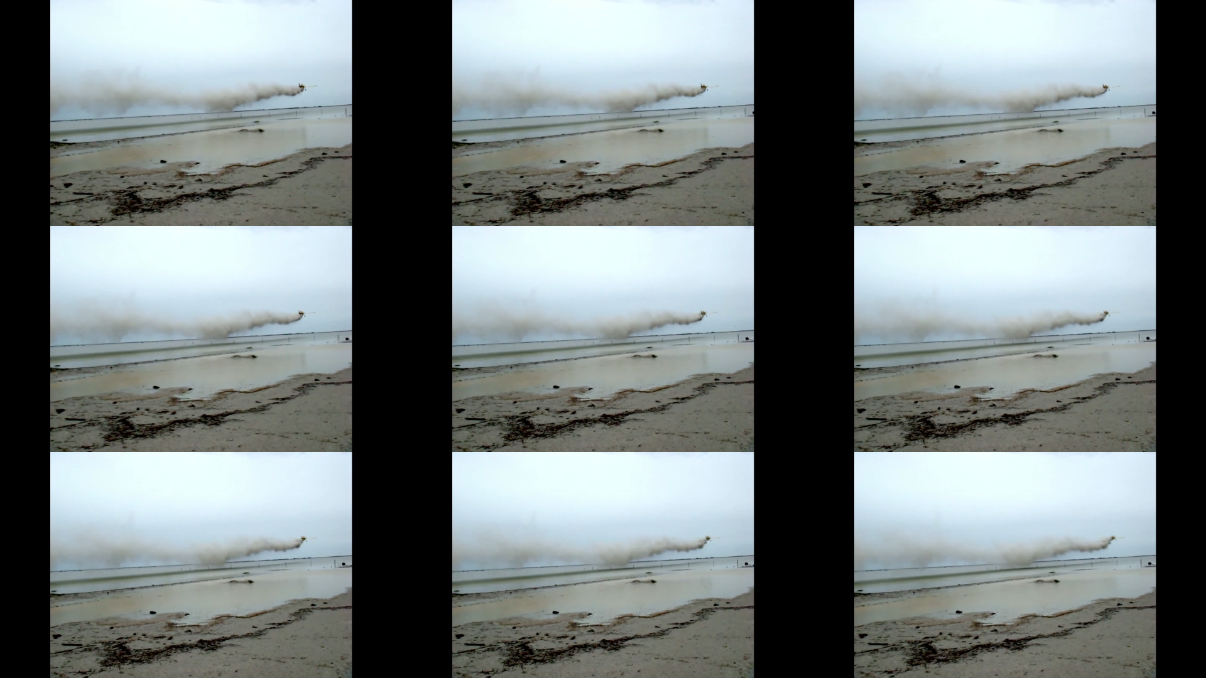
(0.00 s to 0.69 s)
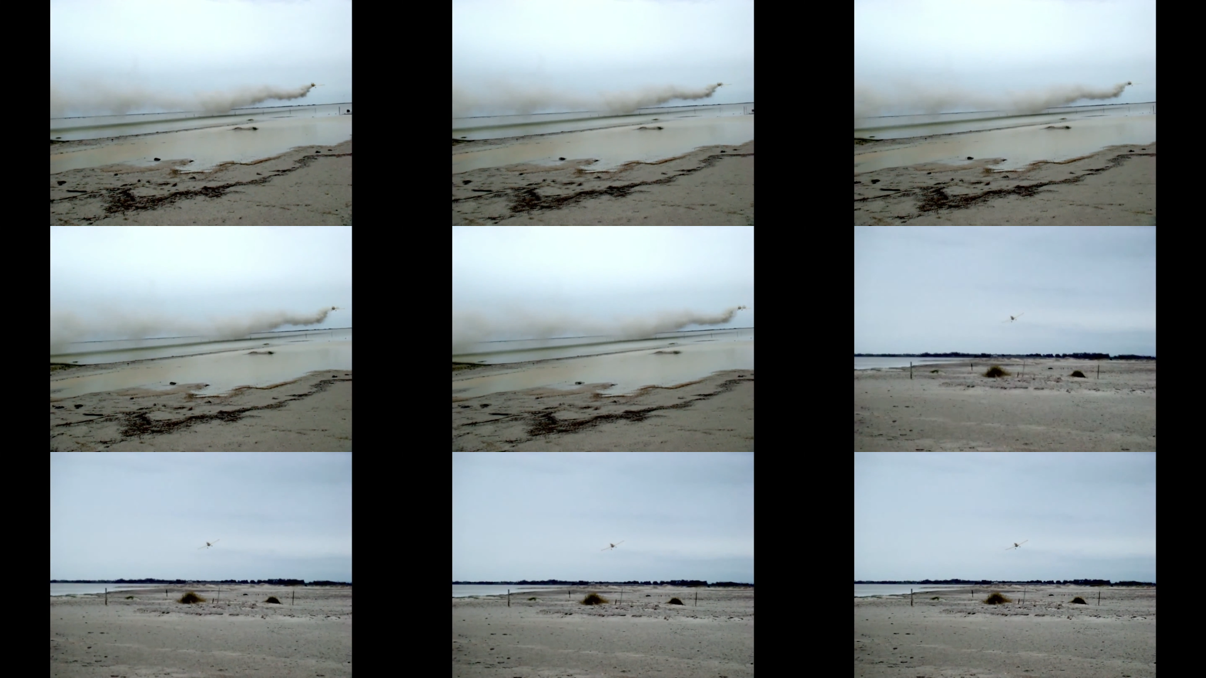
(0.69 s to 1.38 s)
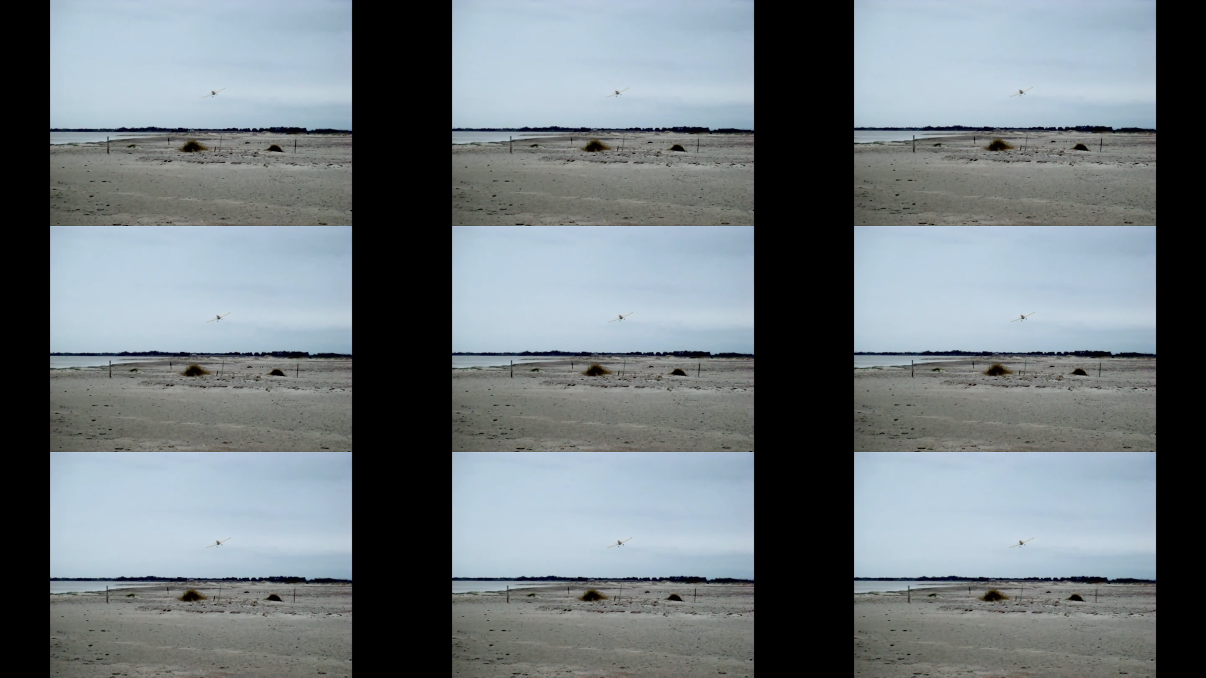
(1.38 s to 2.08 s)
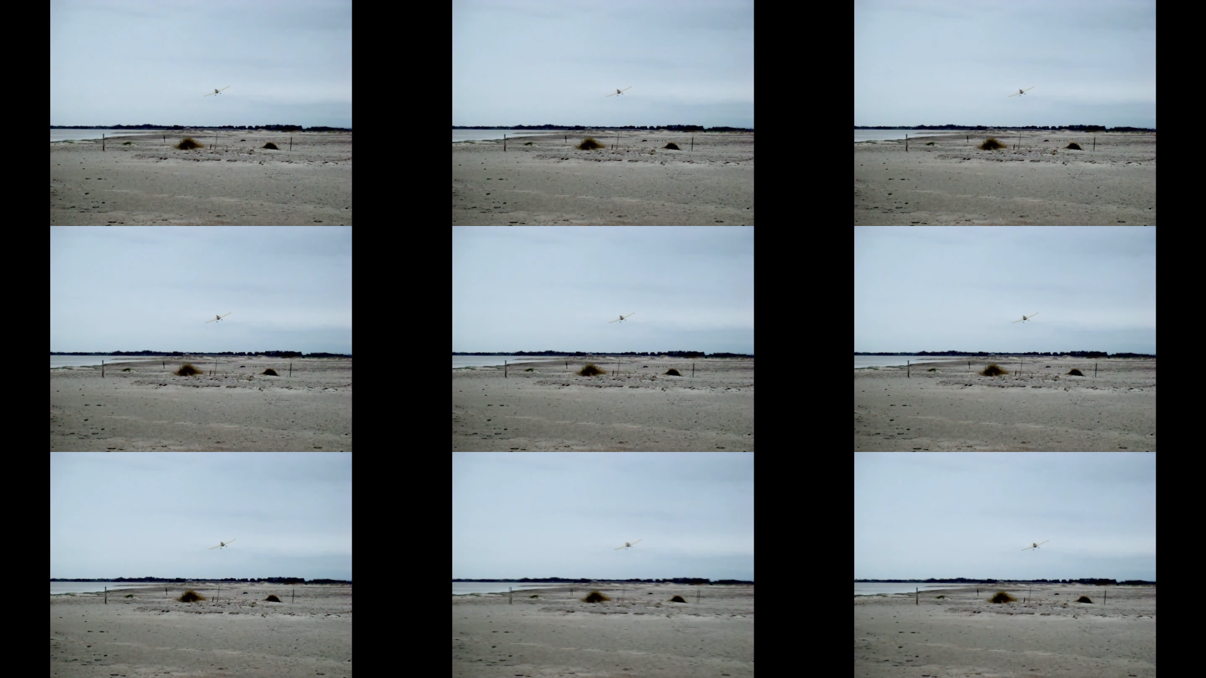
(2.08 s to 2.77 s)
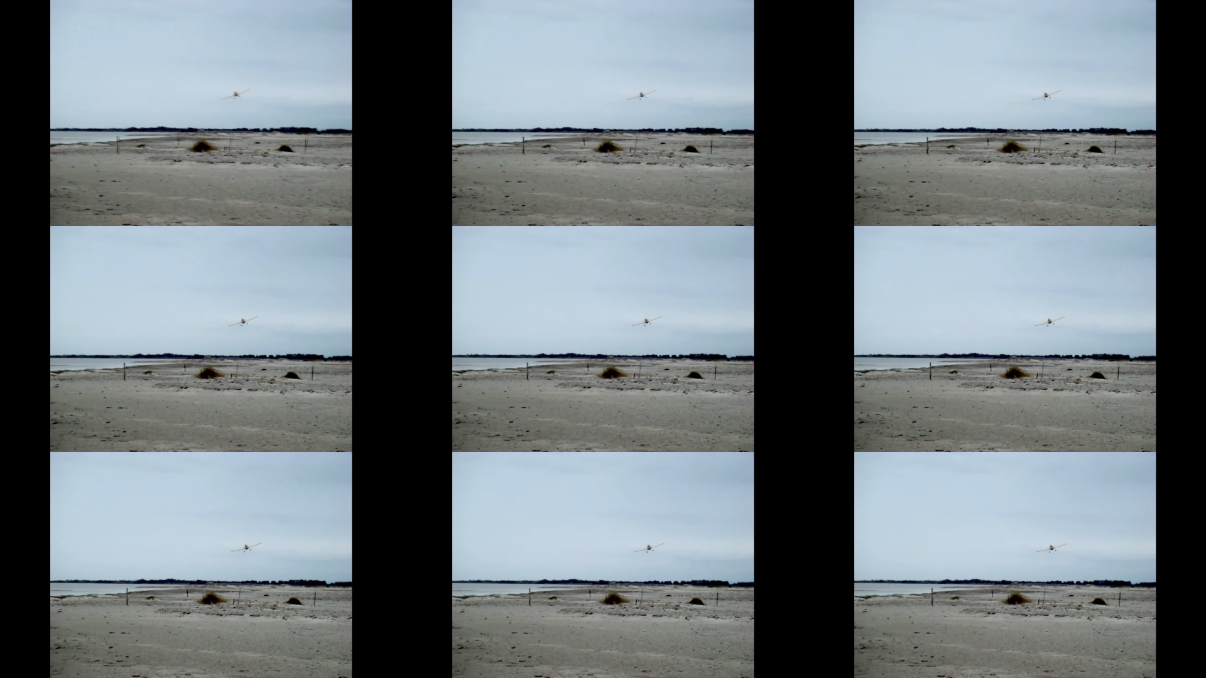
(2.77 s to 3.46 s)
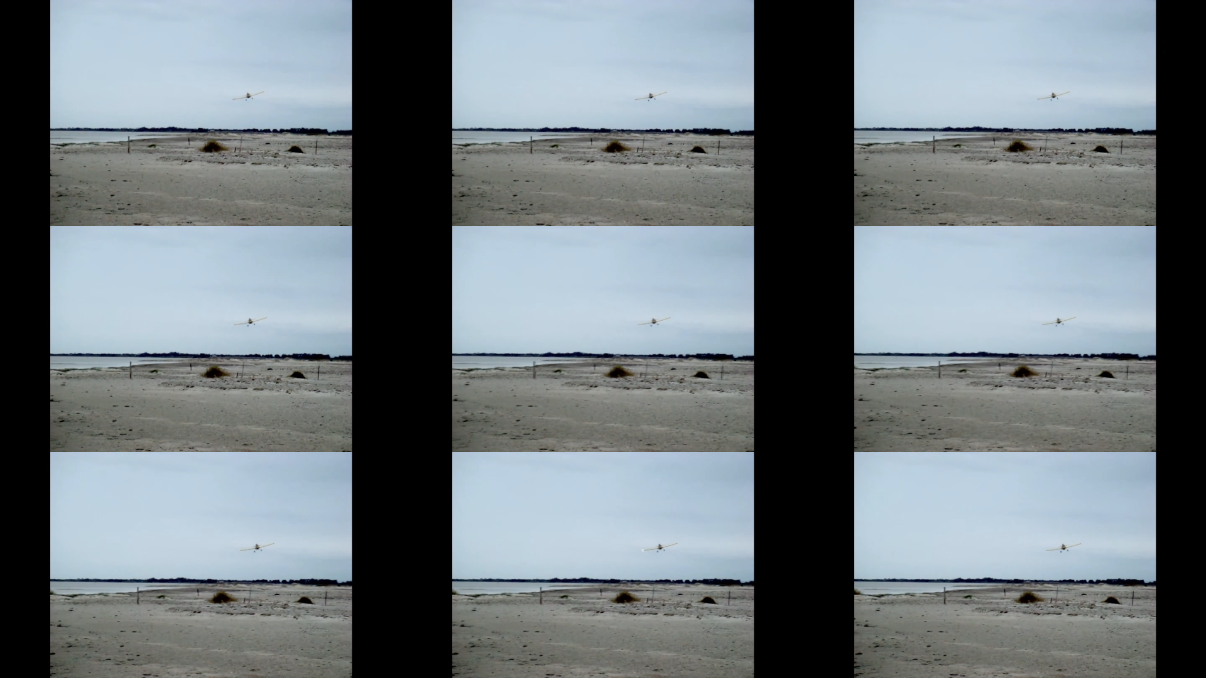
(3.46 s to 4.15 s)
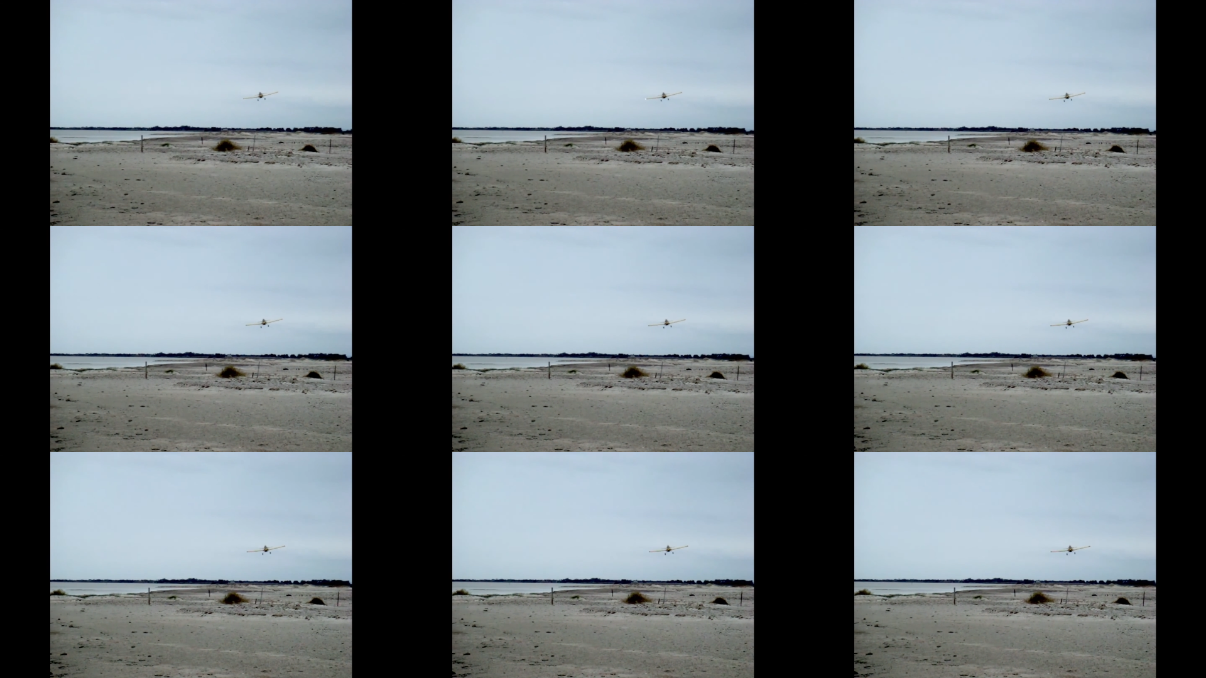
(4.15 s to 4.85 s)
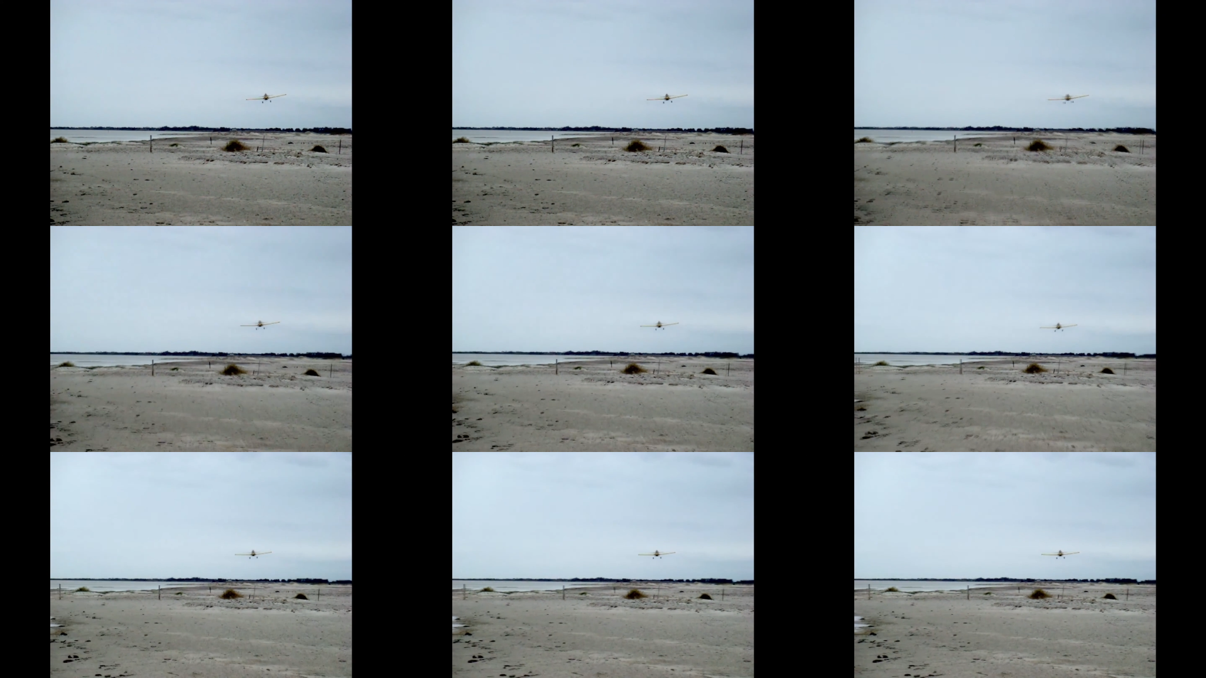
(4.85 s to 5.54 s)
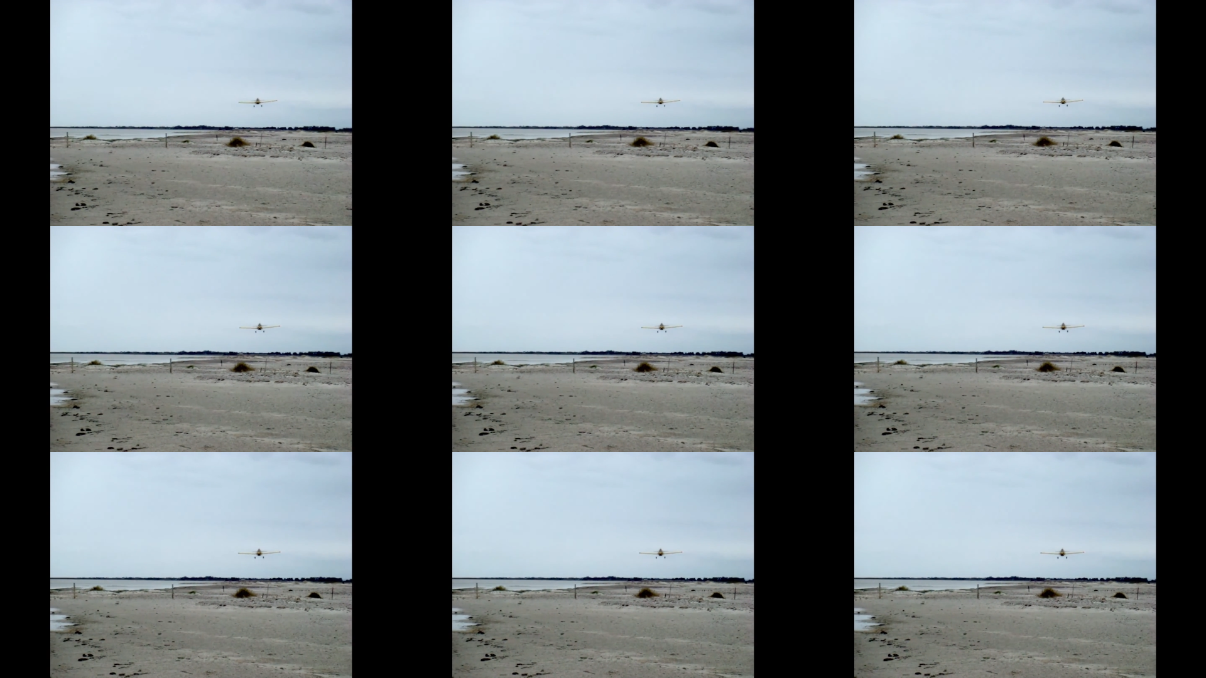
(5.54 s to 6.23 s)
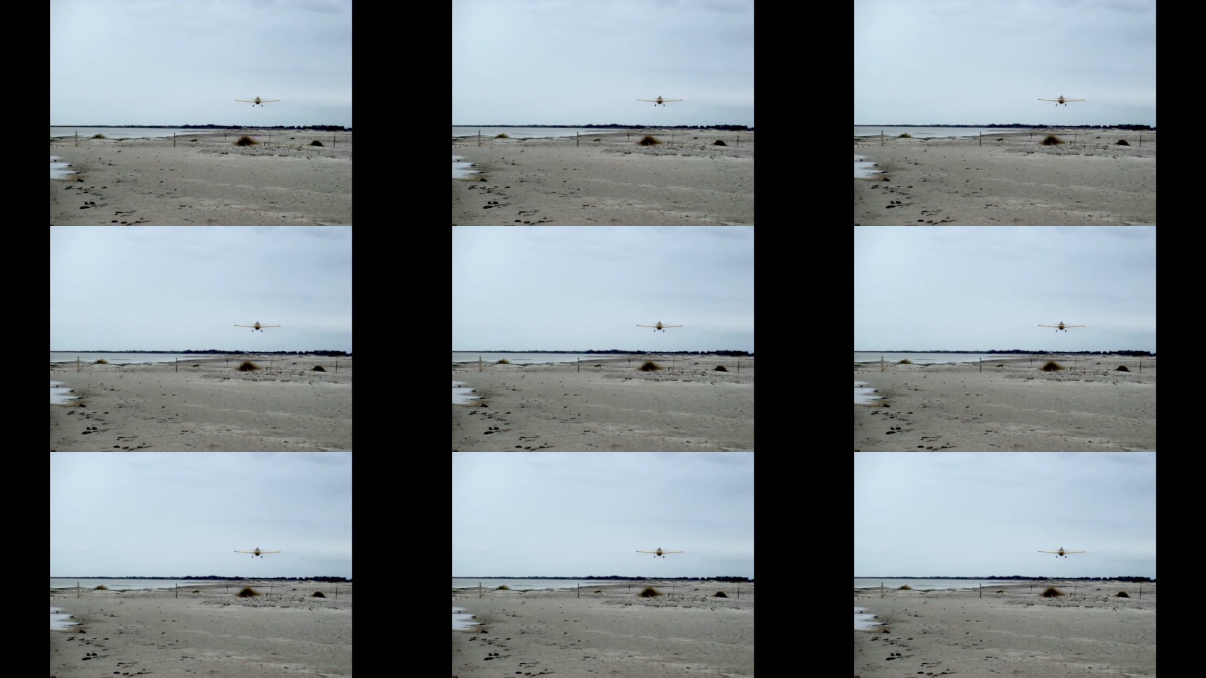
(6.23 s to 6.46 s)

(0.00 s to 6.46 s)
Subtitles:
[unreadable: no face in view]